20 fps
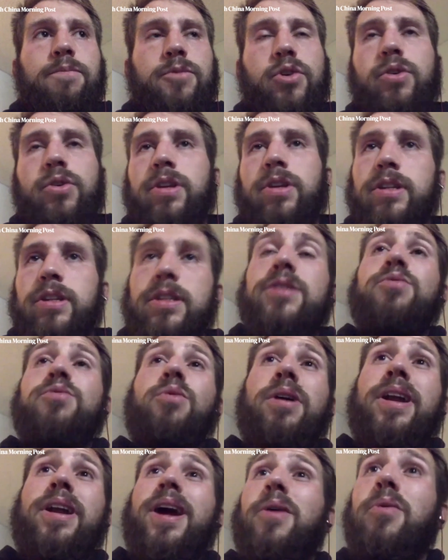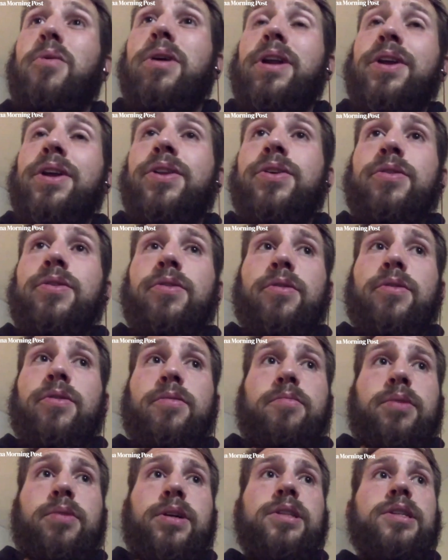dude, is this what I want to do?
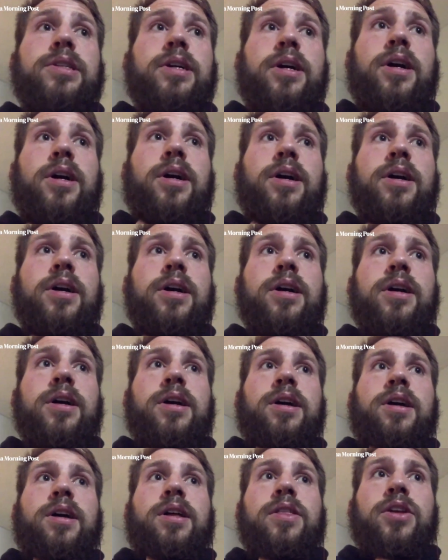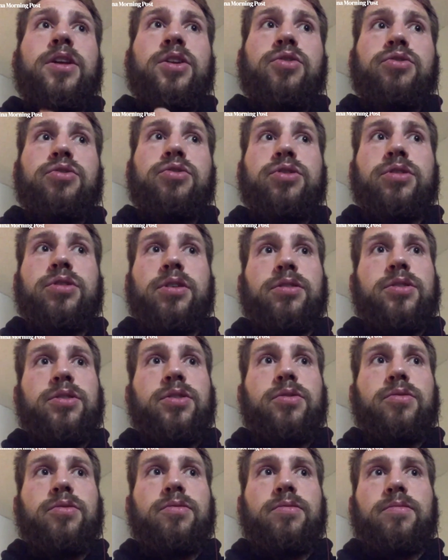But then you start
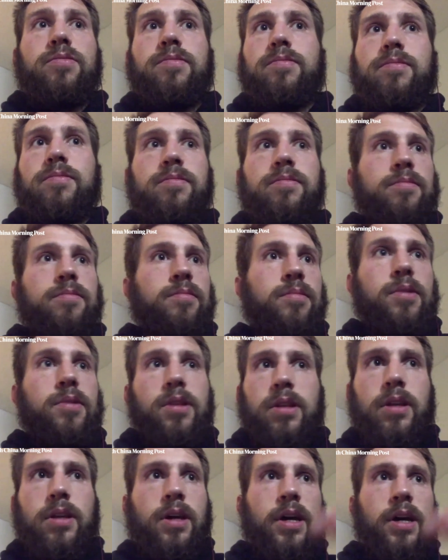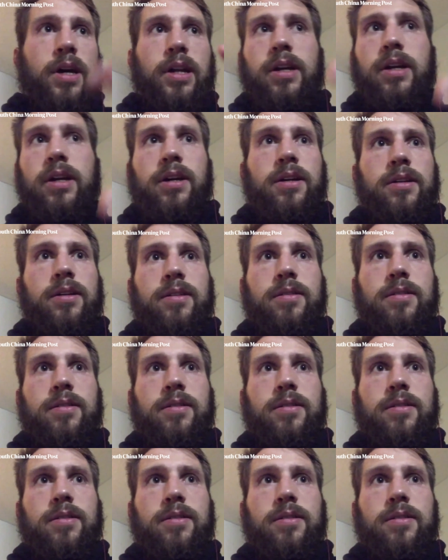to kind of